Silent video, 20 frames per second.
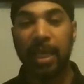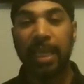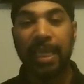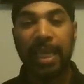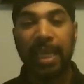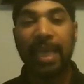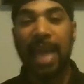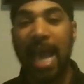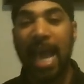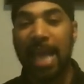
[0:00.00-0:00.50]

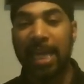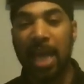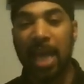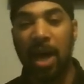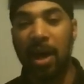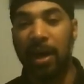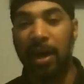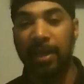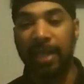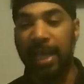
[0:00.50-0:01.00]
Get out of
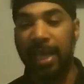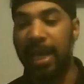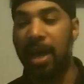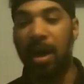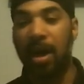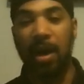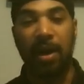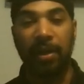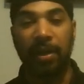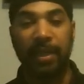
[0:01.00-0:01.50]

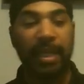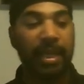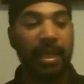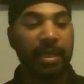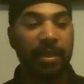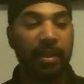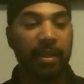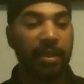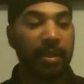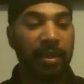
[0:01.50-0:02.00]
all that
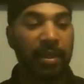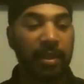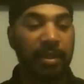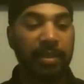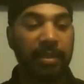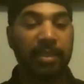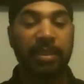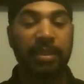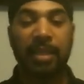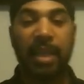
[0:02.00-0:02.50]

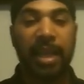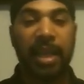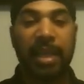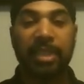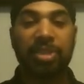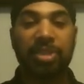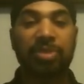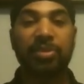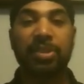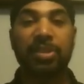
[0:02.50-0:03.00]

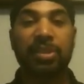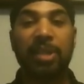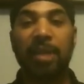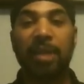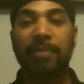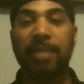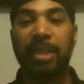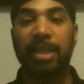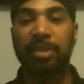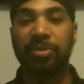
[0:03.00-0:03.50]
extra
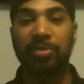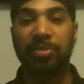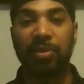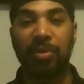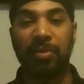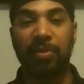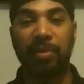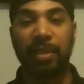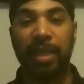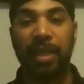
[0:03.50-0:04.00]
stuff that you're
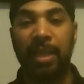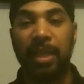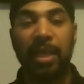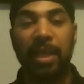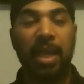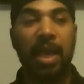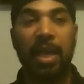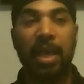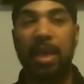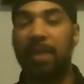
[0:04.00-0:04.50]
doing.
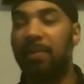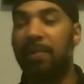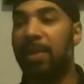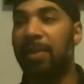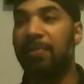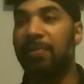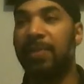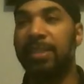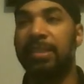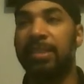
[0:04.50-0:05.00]

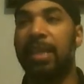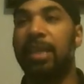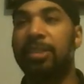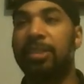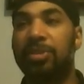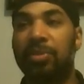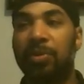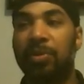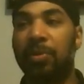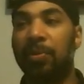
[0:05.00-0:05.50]
If it's
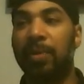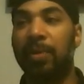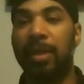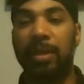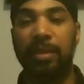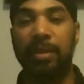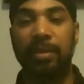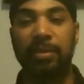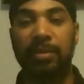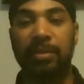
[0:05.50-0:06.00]

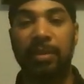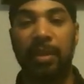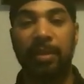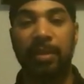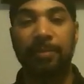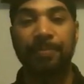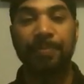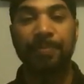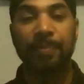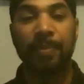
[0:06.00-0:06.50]
extracurricular stuff,